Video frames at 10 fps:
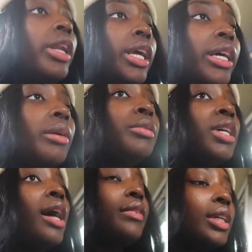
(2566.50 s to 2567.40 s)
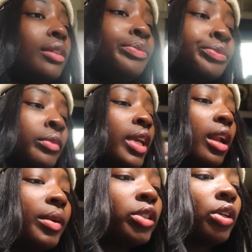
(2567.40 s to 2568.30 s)
gonna hit up Zara, and
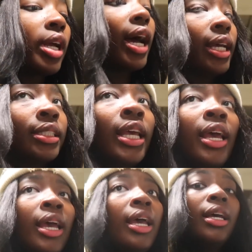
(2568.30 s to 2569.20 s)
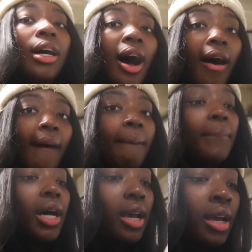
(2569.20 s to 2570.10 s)
I'm gonna show you guys
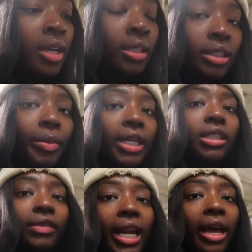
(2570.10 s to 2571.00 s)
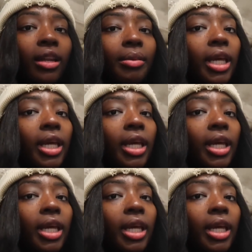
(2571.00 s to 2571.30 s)
um, some of the stuff that I end up